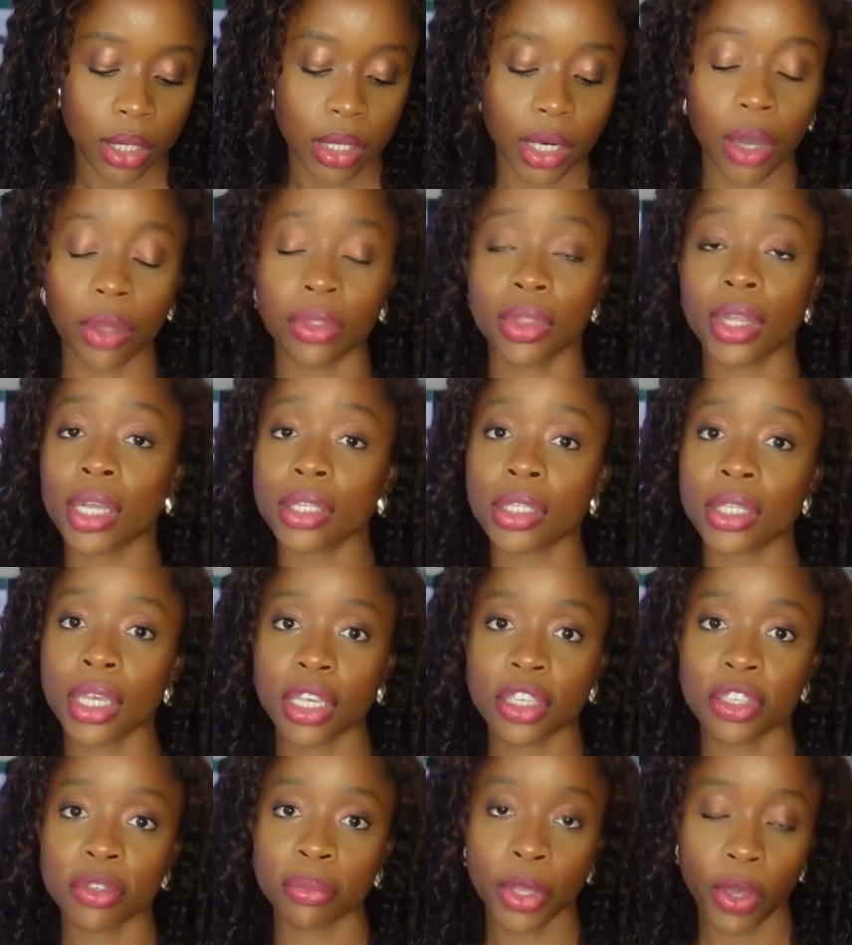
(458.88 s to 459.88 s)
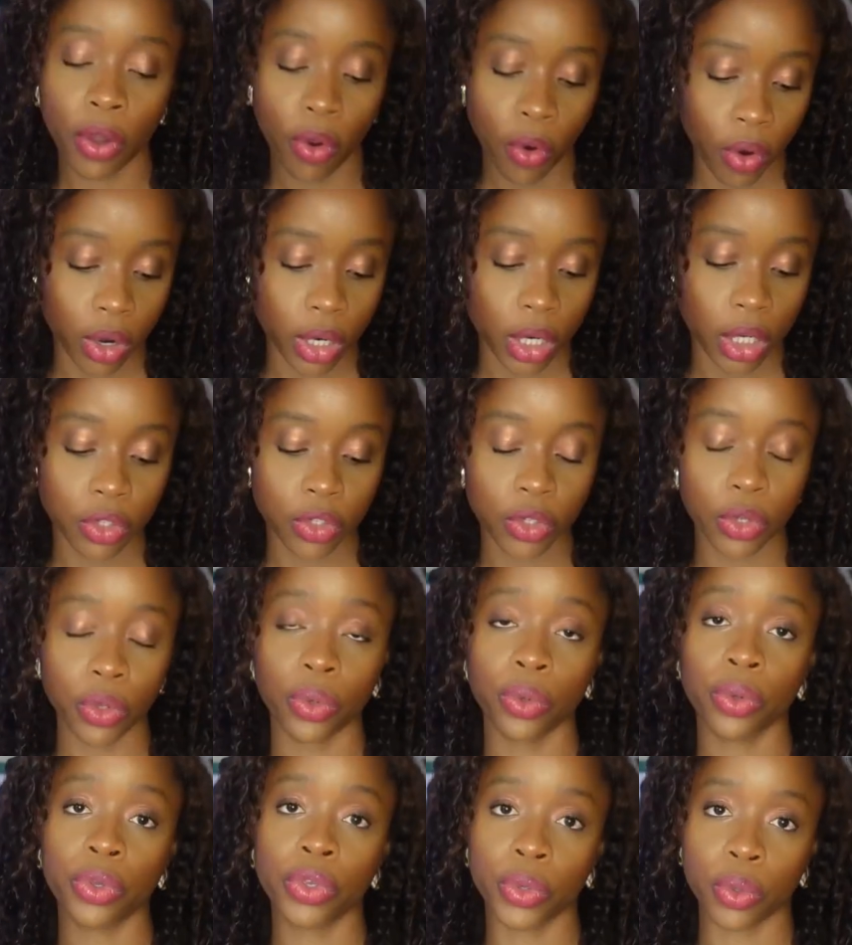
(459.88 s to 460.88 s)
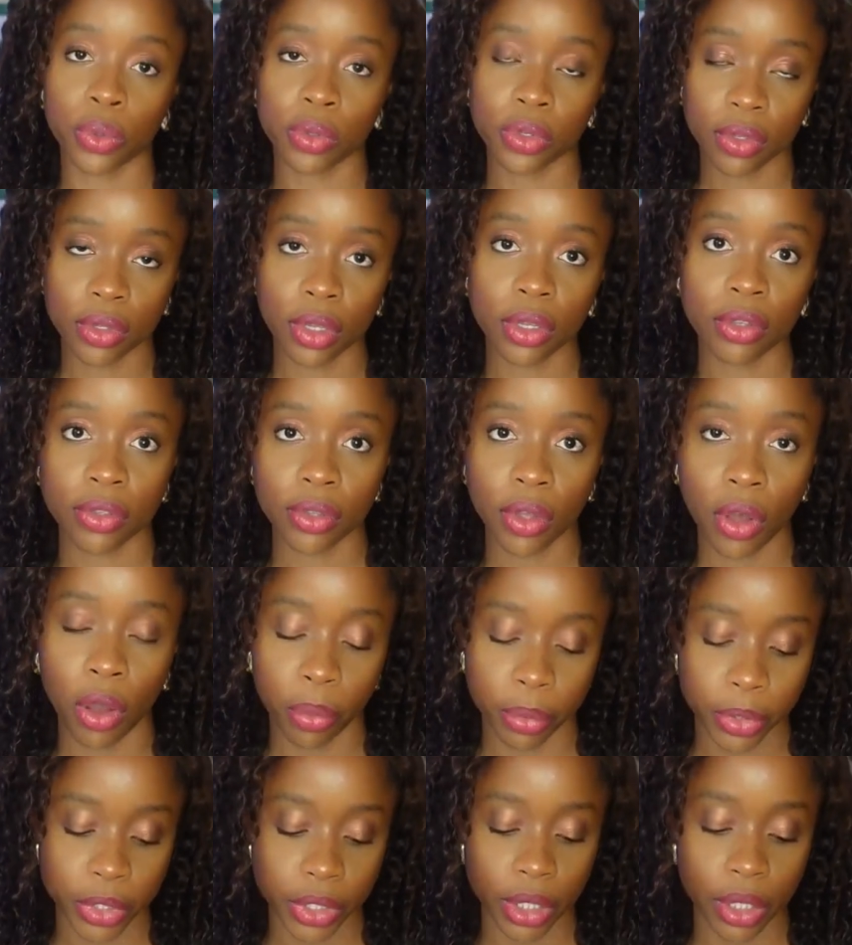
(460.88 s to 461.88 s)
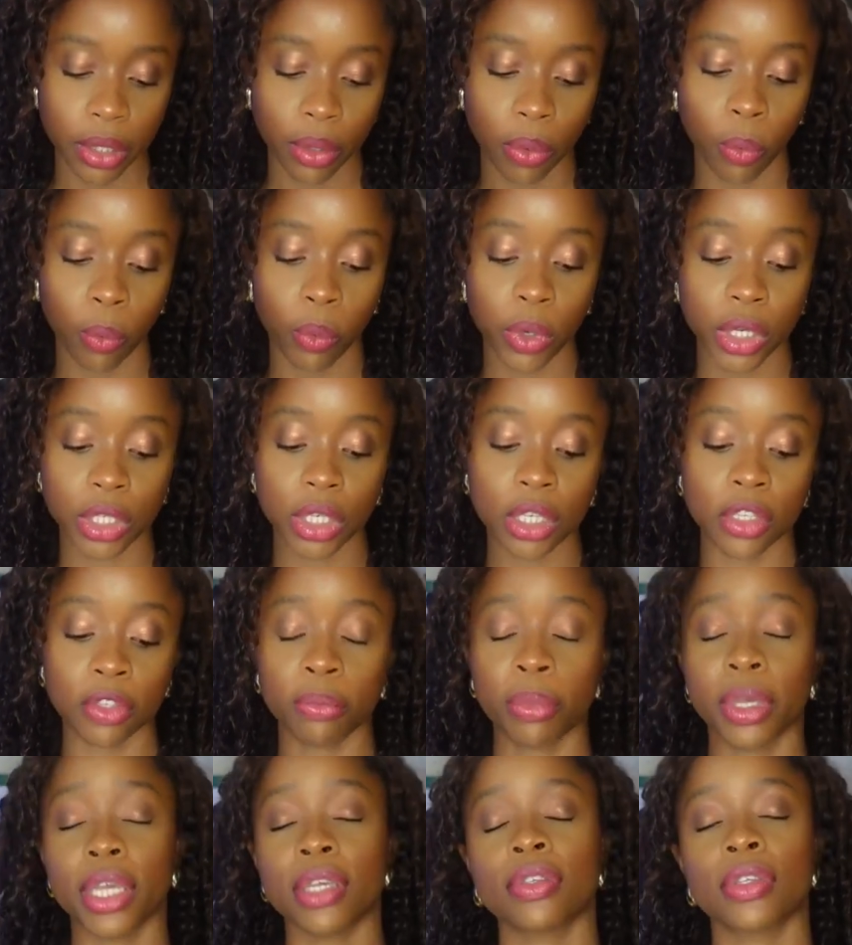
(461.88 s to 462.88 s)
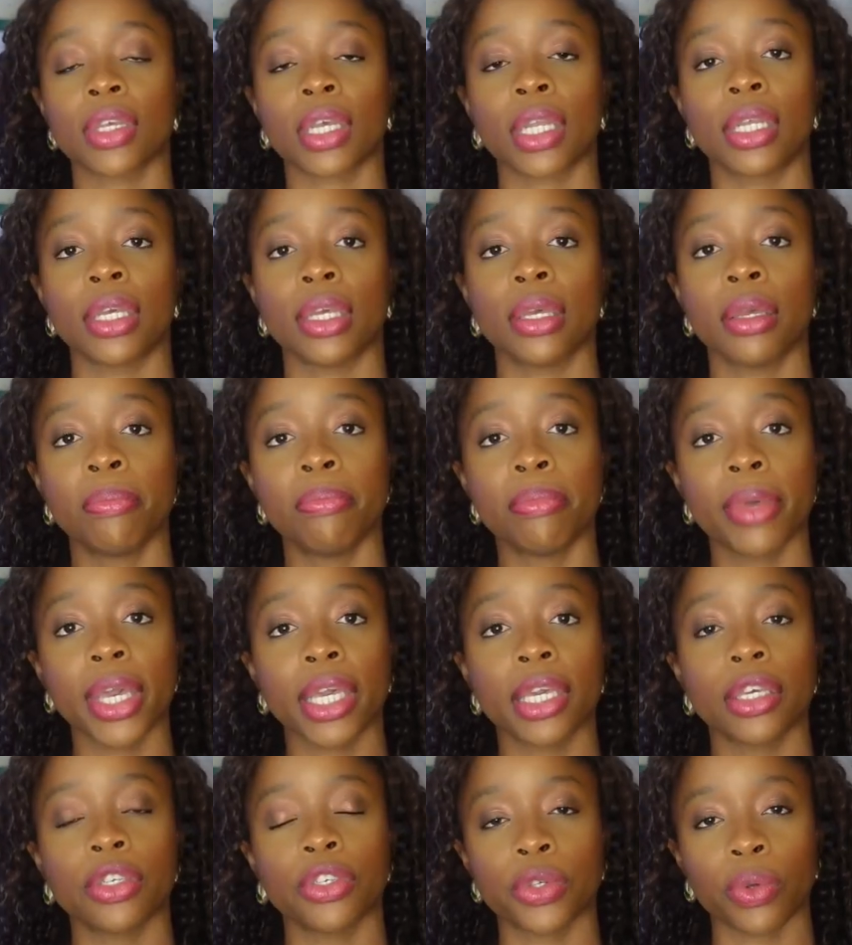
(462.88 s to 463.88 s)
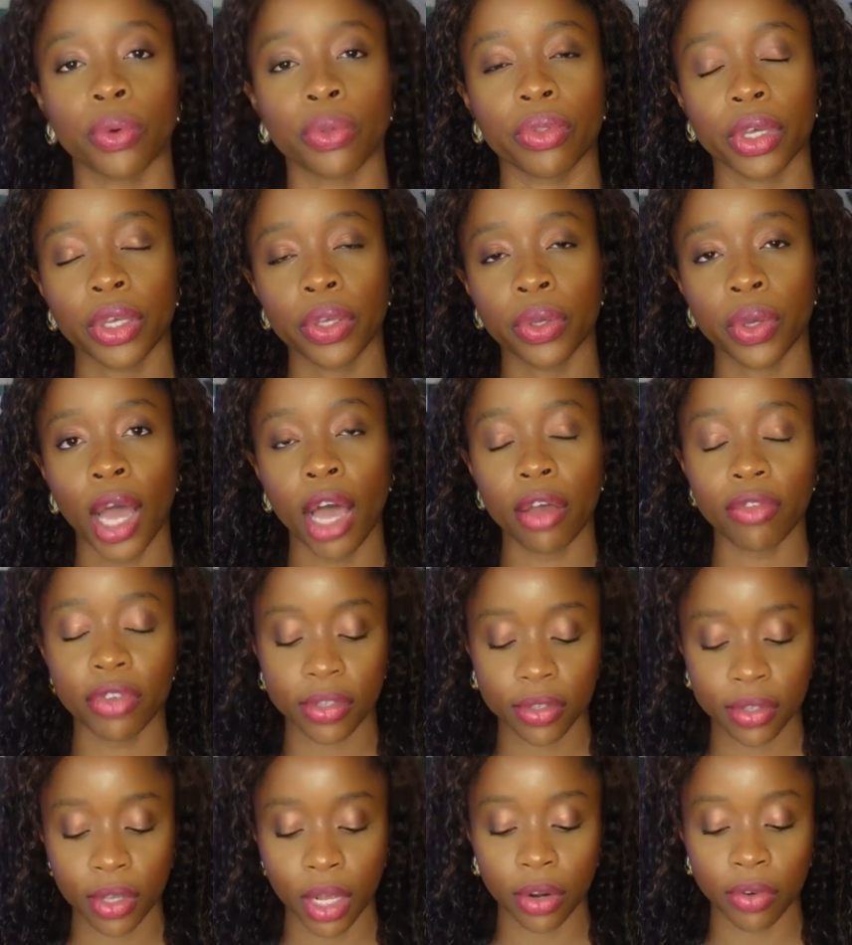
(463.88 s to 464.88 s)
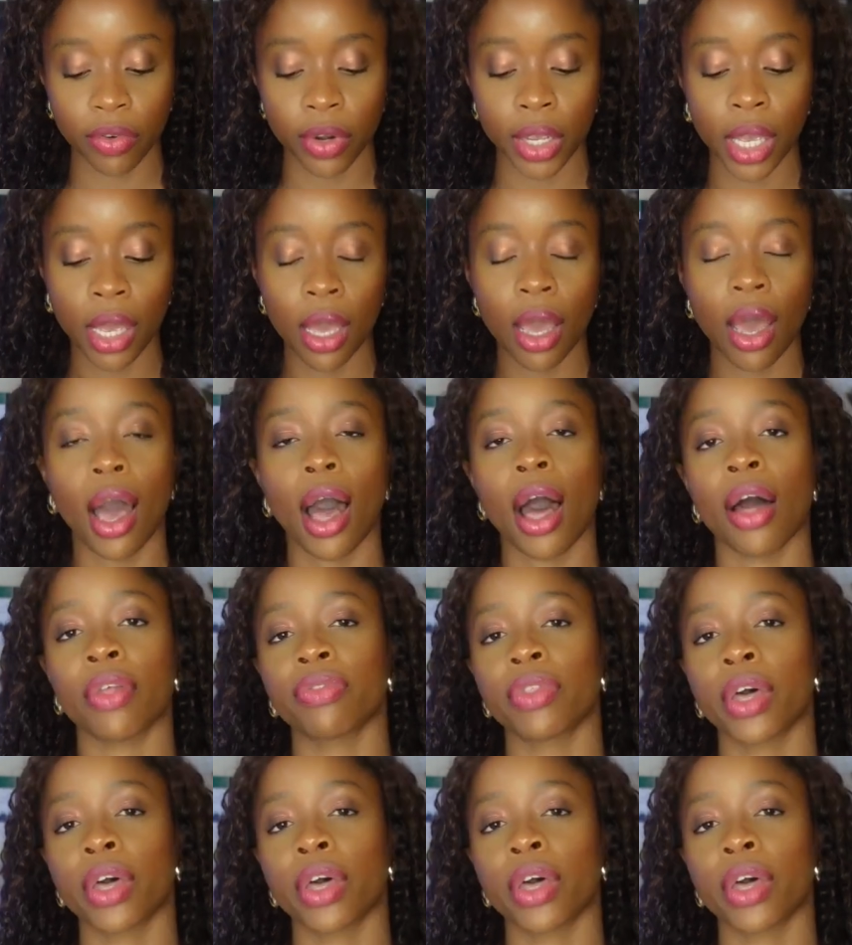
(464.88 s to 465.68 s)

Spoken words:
Now that takes me on to your sixth option, which is basically making sure that you have a salary and